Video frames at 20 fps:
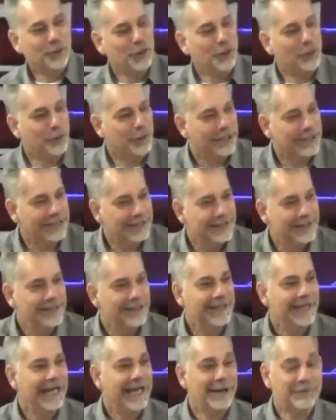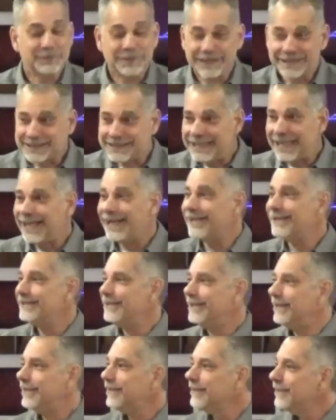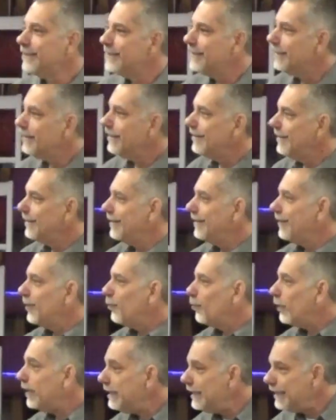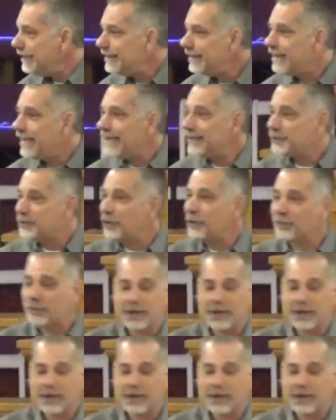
Whew. I'm just telling you. We need to get to a